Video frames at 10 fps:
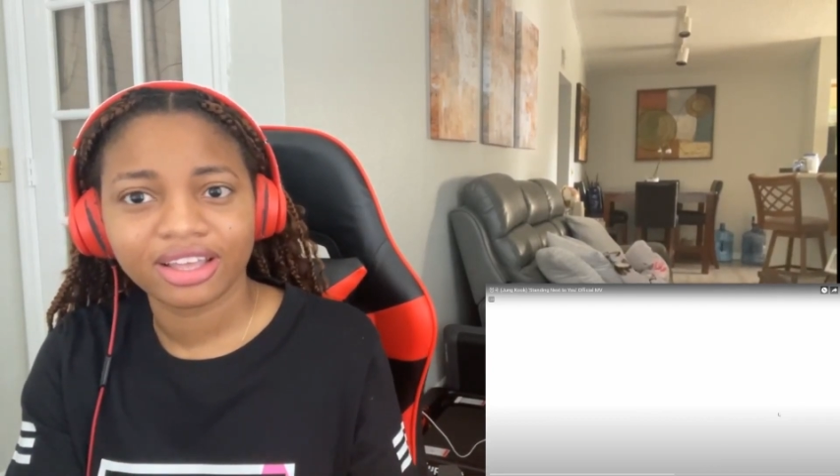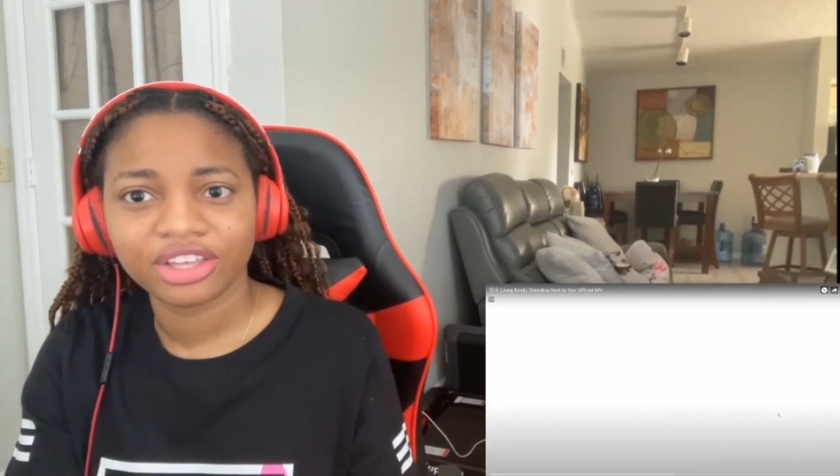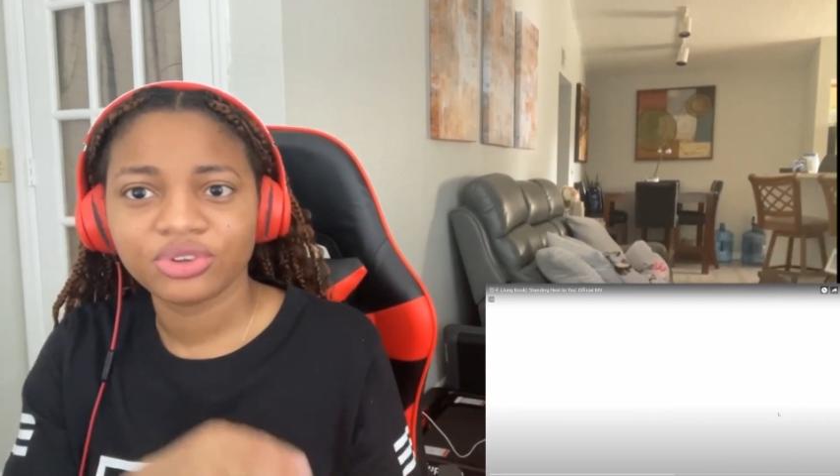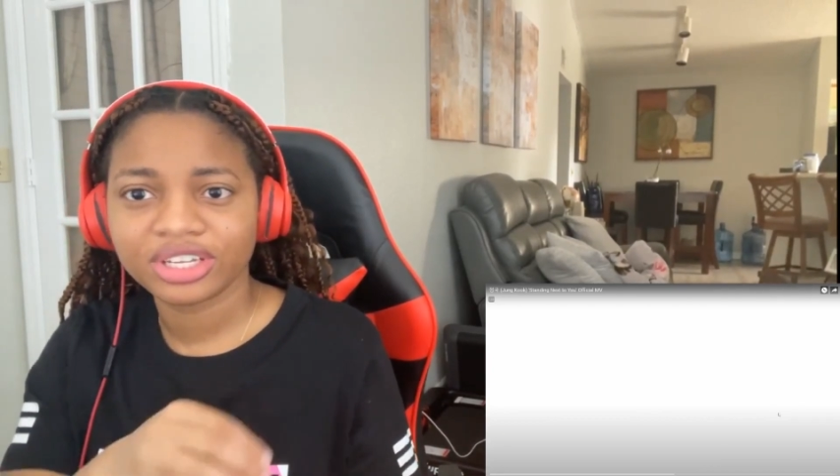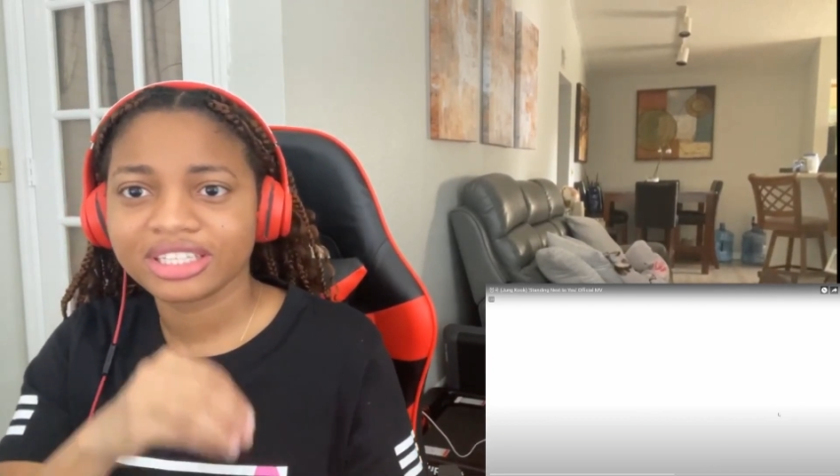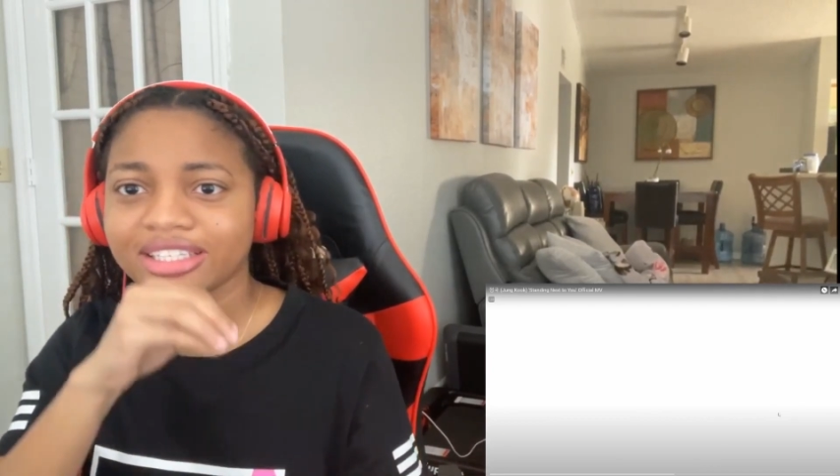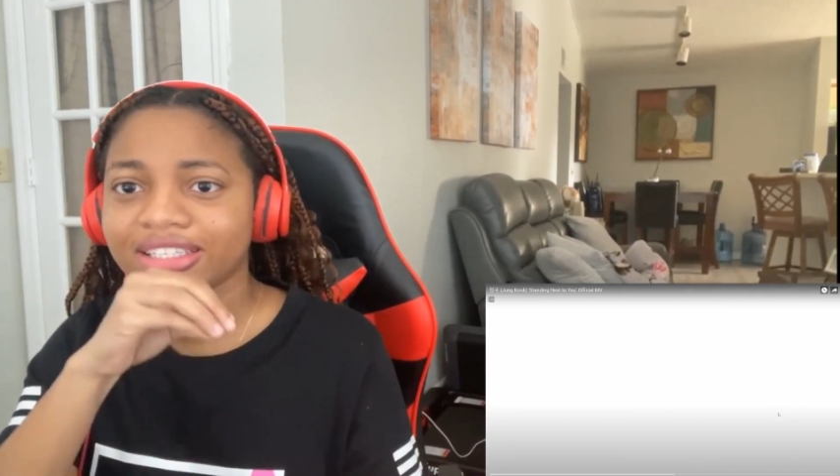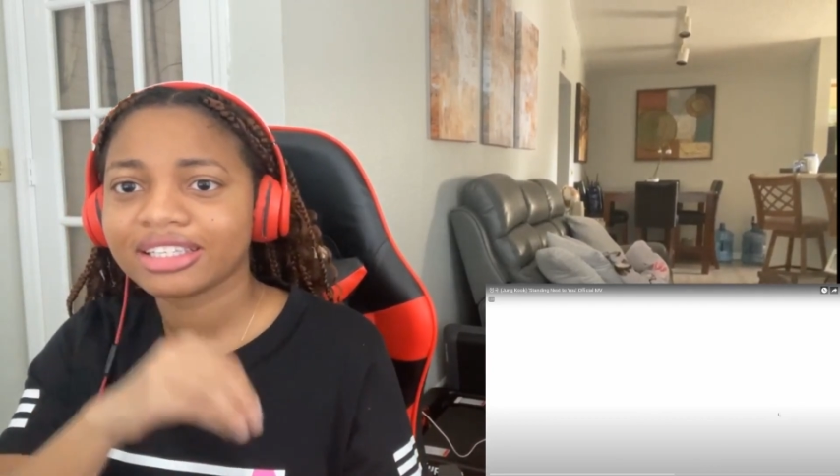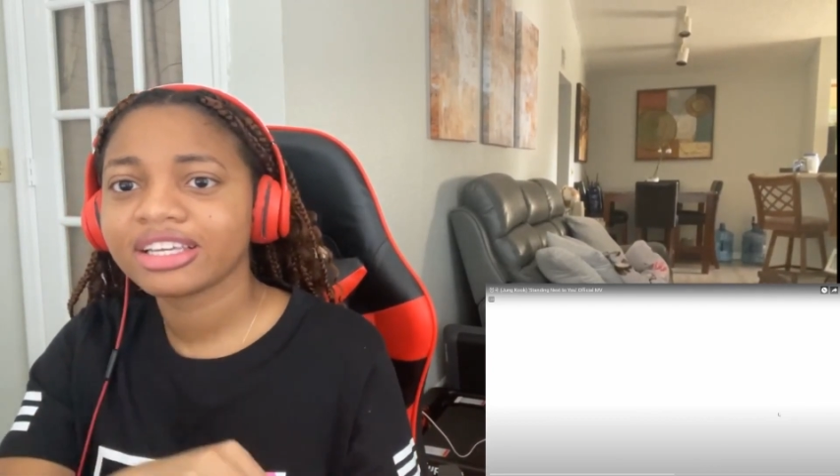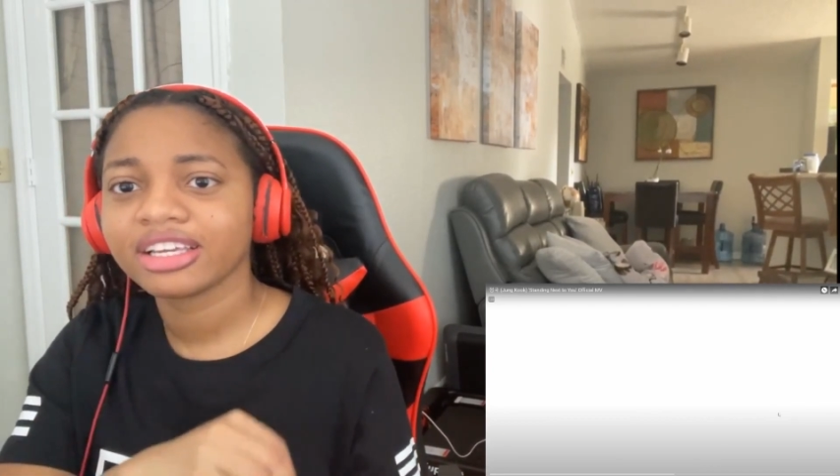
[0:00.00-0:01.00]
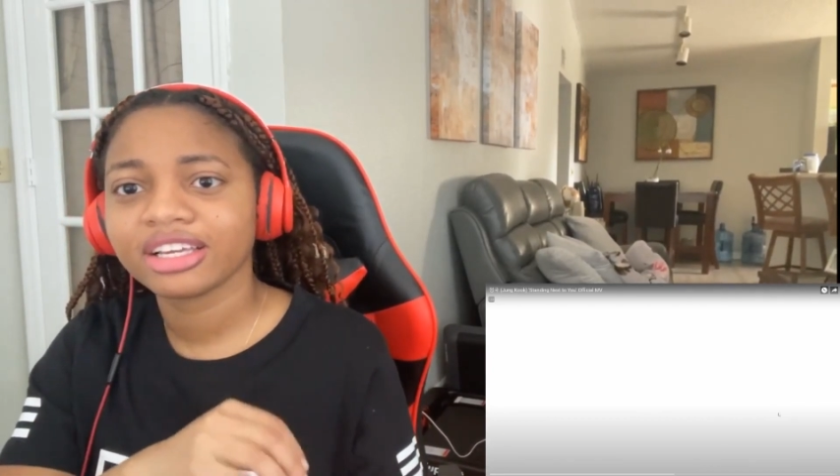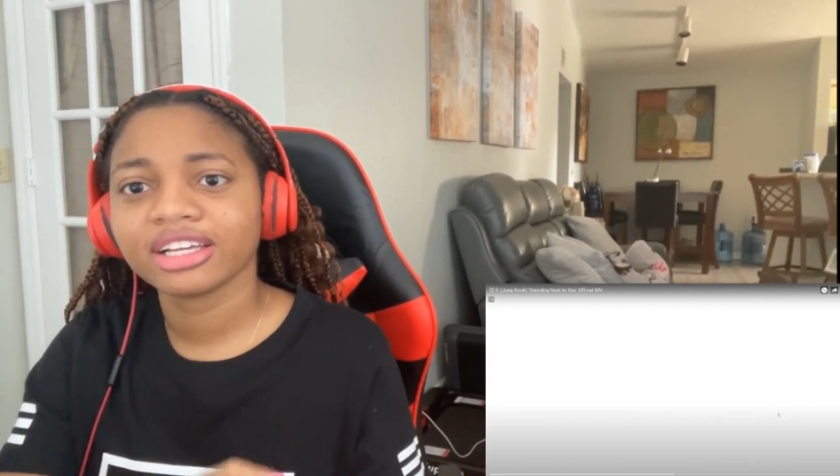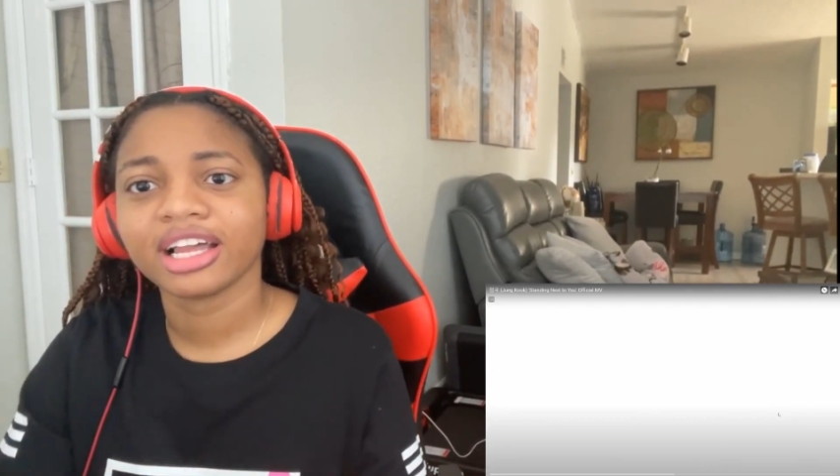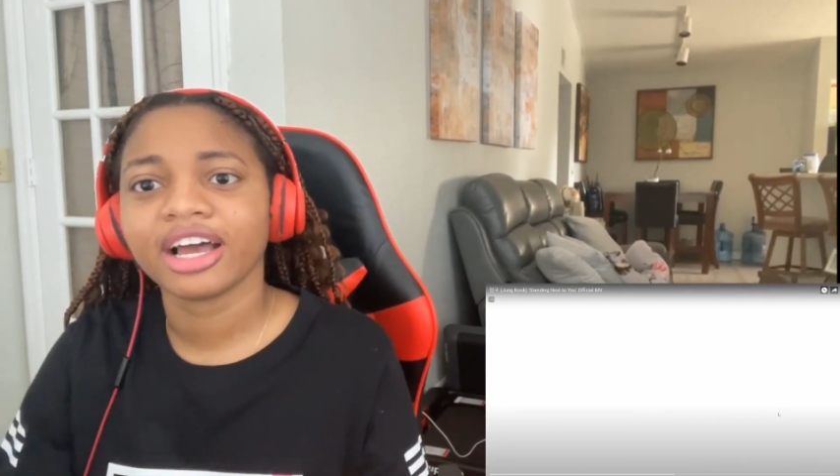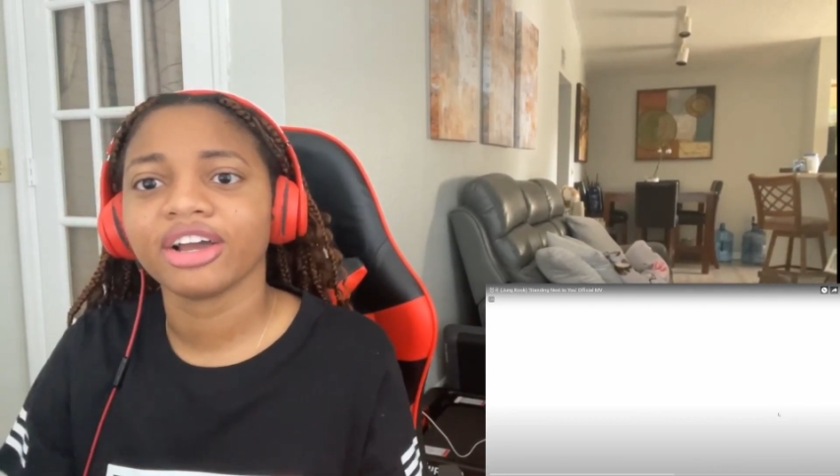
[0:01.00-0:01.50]
you can see,
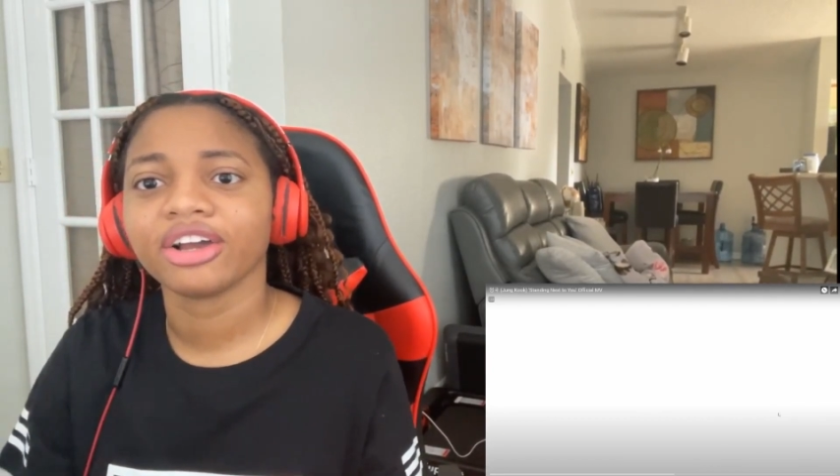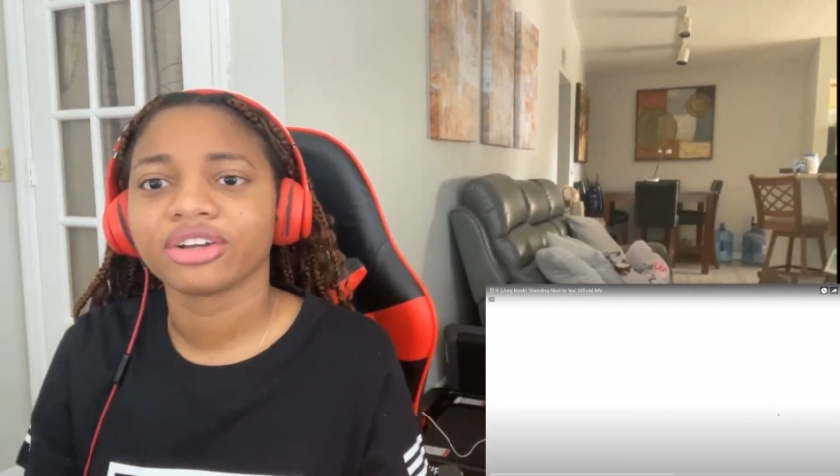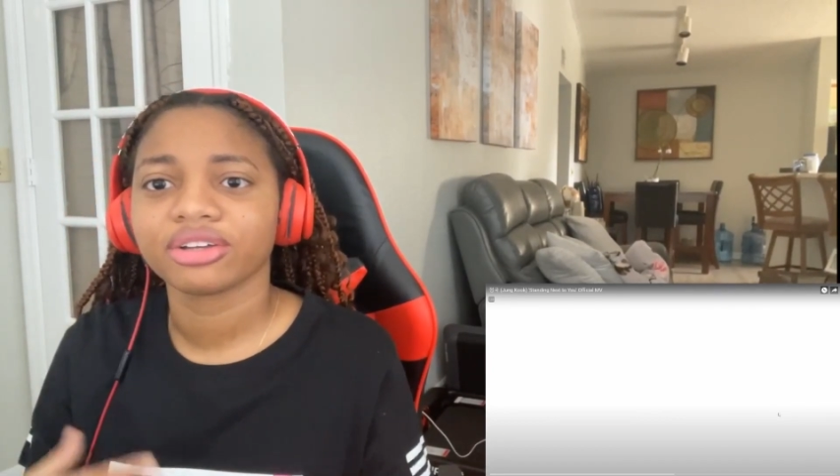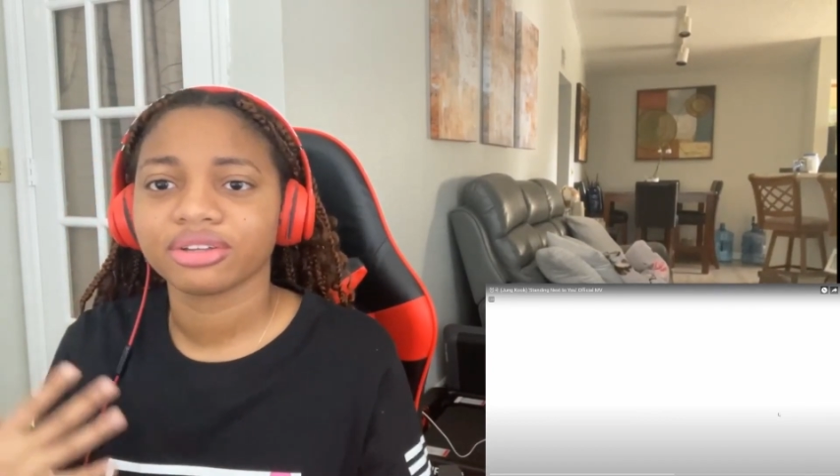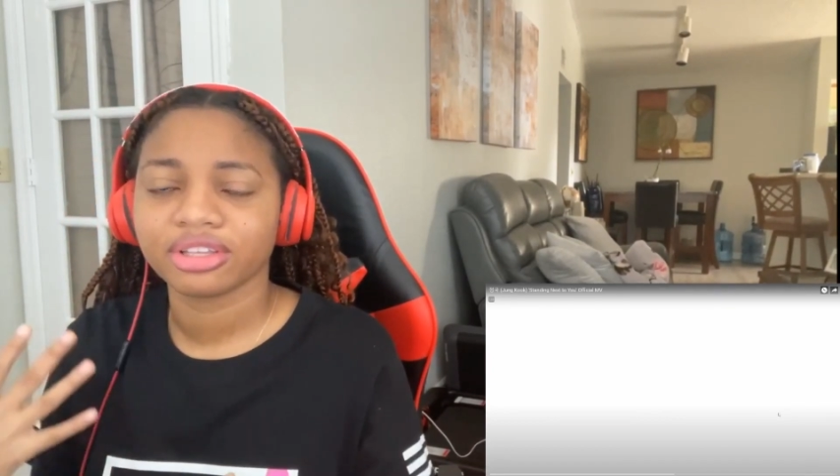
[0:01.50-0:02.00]
like,